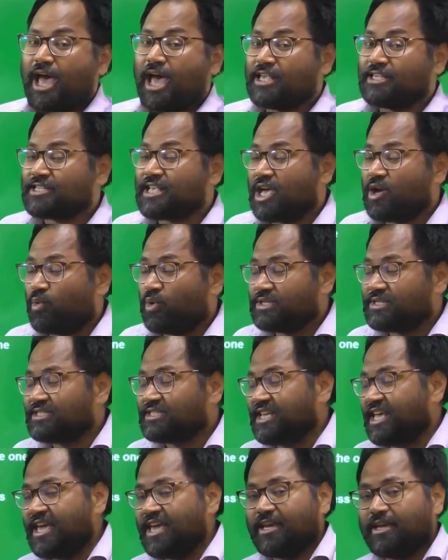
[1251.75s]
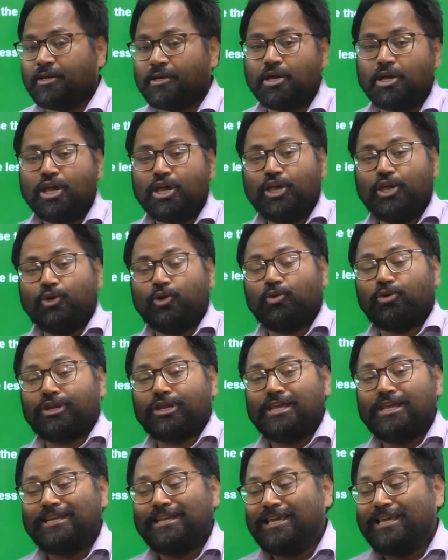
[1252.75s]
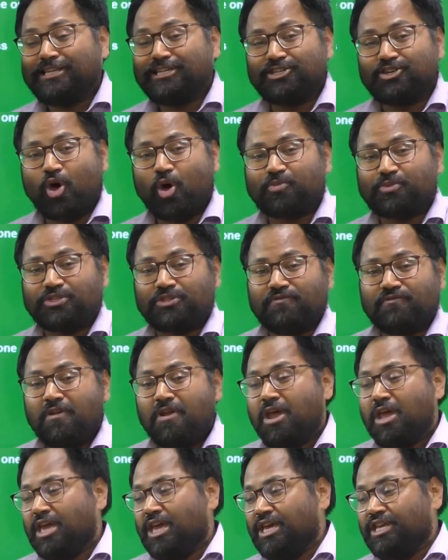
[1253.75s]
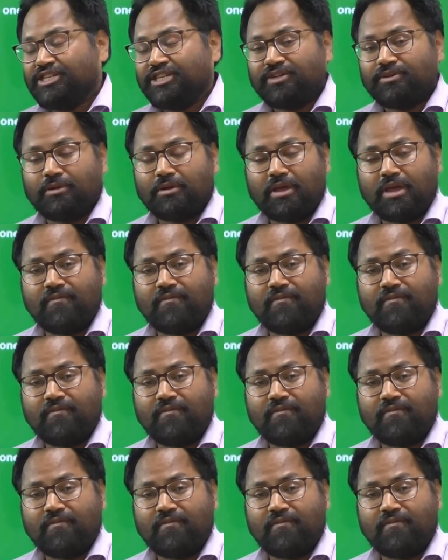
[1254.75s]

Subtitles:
As I was saying, read each and